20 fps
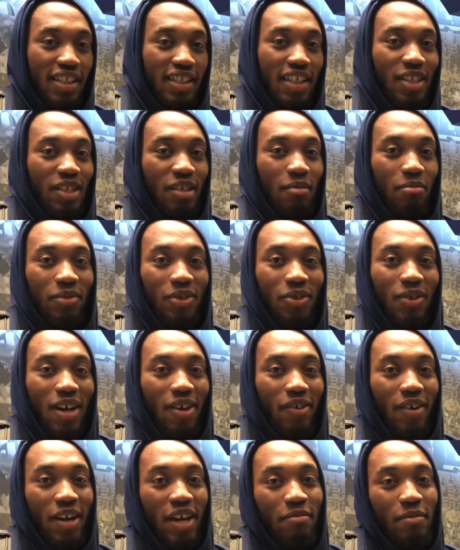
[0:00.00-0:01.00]
not something too
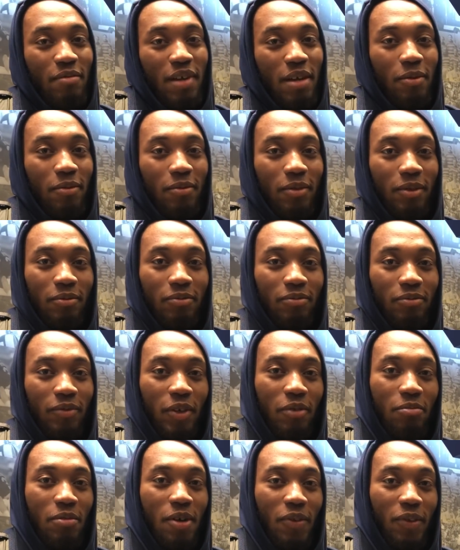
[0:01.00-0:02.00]
outright. Maybe when
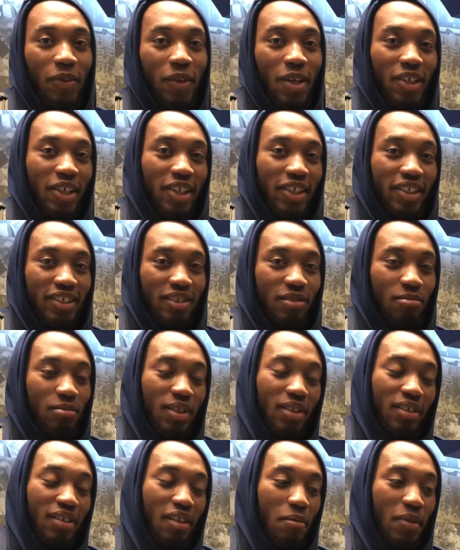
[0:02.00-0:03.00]
we were both younger,
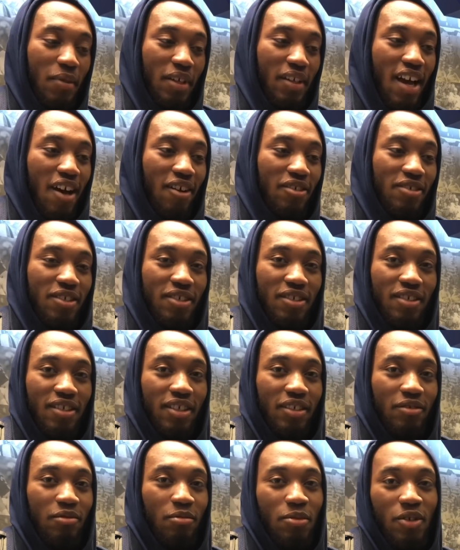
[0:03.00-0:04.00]
but, I mean, now it's just
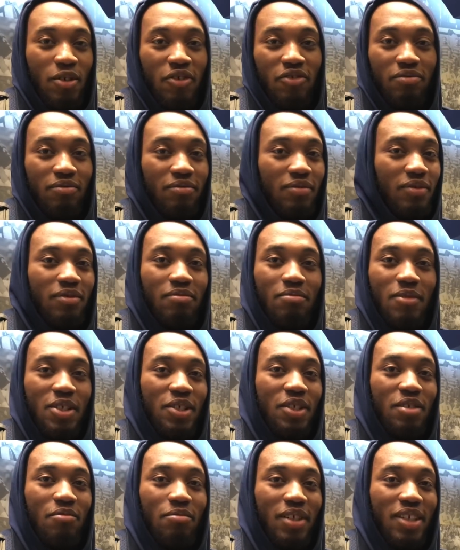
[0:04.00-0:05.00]
like we're both
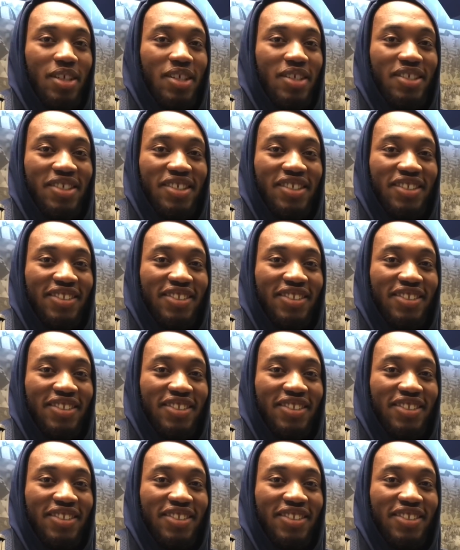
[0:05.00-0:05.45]
Michigan players,